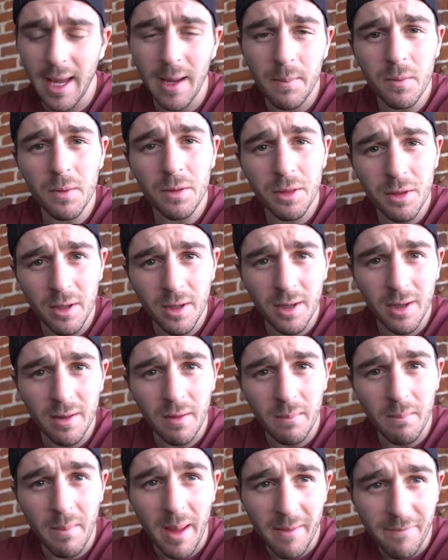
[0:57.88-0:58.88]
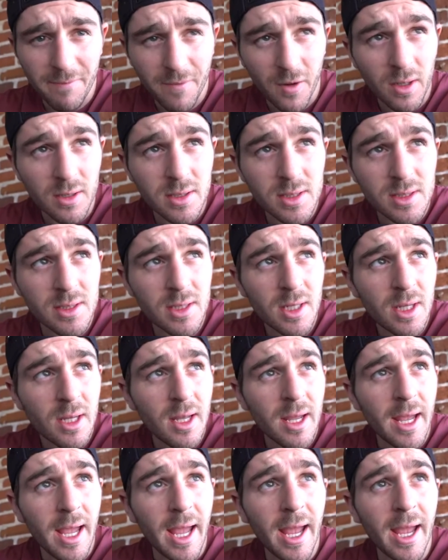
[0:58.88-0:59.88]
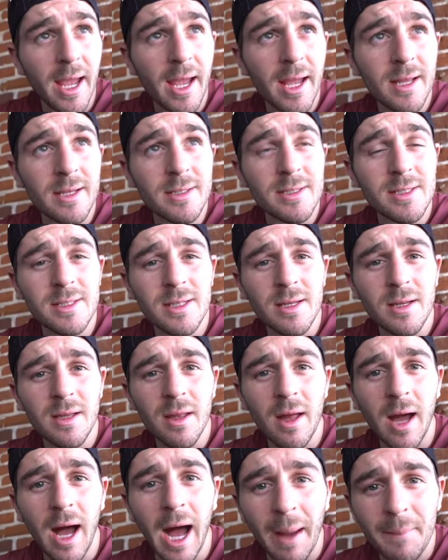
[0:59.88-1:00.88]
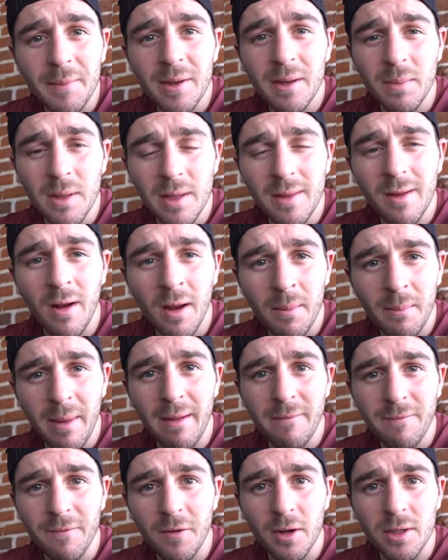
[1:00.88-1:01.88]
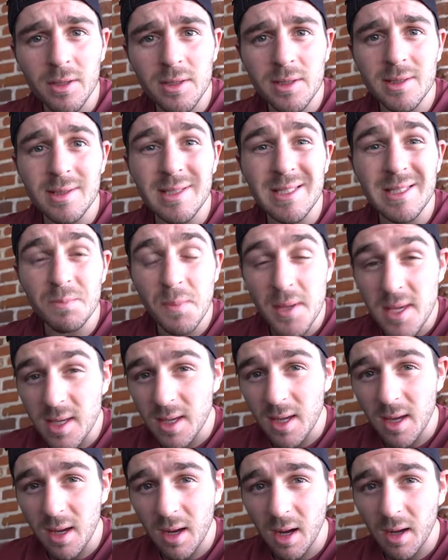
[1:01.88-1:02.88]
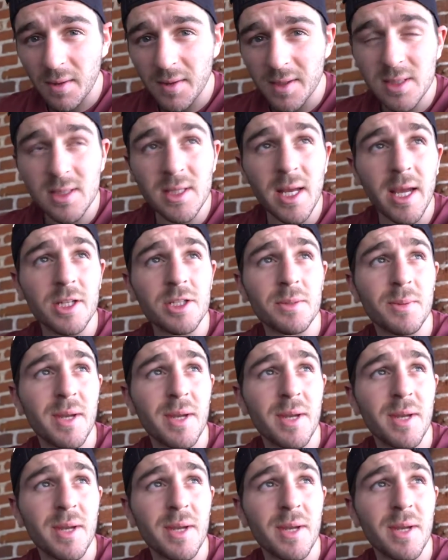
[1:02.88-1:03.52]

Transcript: April 30th and May 1st. And I'm gonna be there on May 1st speaking on the stage.